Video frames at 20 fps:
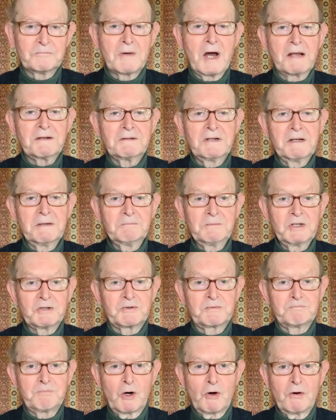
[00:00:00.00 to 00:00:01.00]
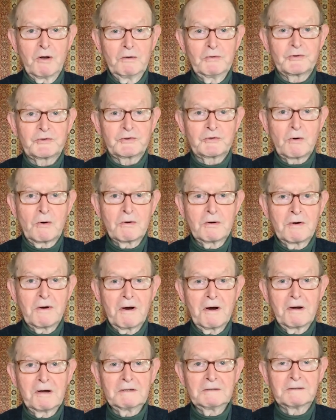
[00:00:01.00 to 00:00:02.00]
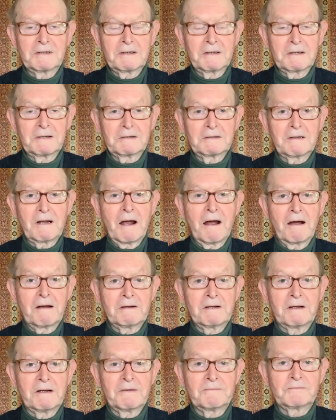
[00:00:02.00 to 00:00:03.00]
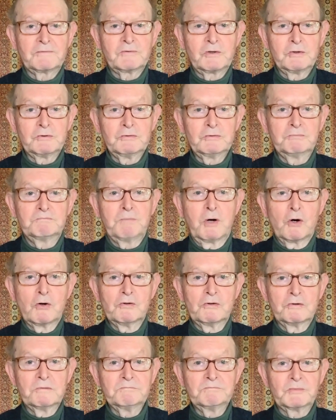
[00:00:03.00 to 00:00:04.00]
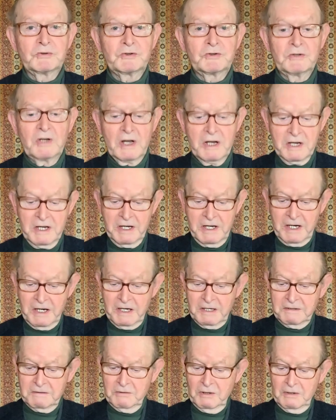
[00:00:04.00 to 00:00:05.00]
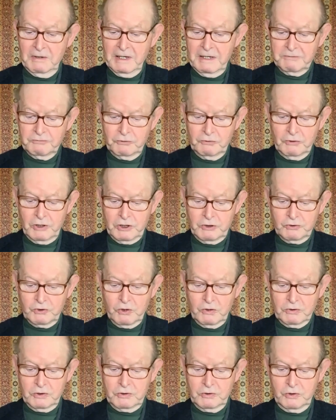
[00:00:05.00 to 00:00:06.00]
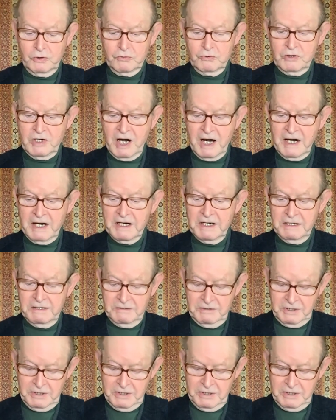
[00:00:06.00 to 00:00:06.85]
My name is Paul Sohar, and I have two poems in Literature Today,